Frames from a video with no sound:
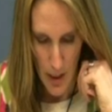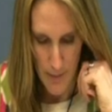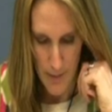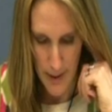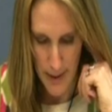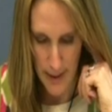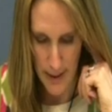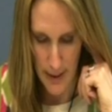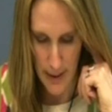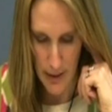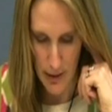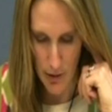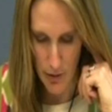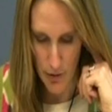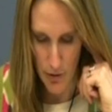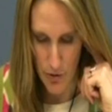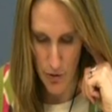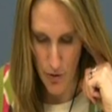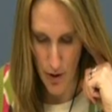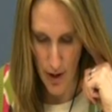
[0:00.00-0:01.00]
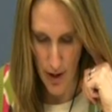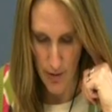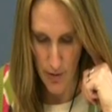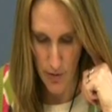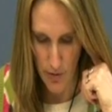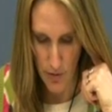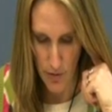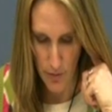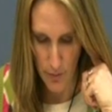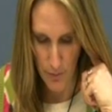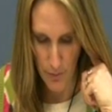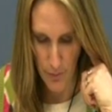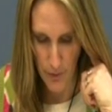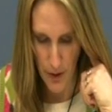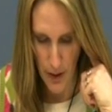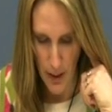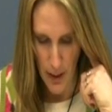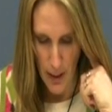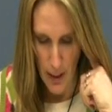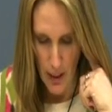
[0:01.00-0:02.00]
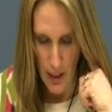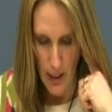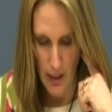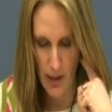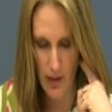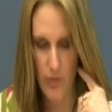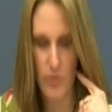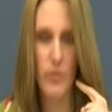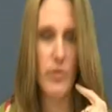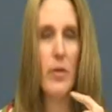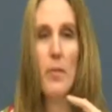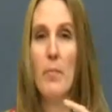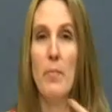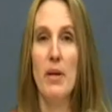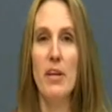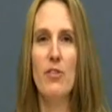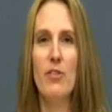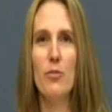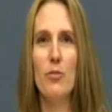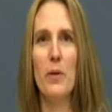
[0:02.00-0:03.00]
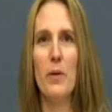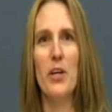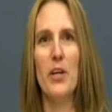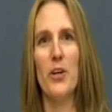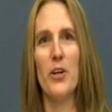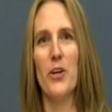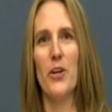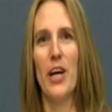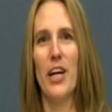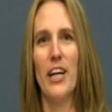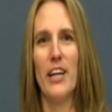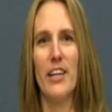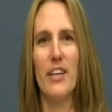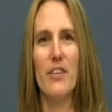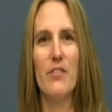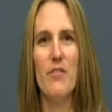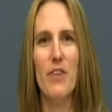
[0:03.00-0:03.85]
A keynote address is the big speaker at a